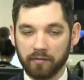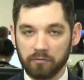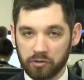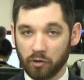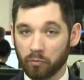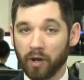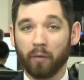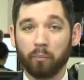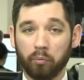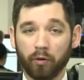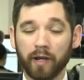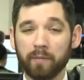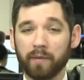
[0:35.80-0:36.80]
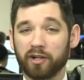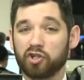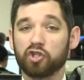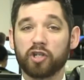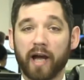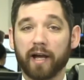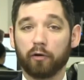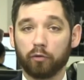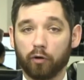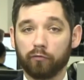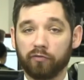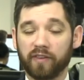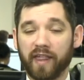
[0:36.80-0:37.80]
so we are pretty much nailed
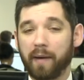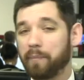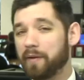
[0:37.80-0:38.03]
on for that.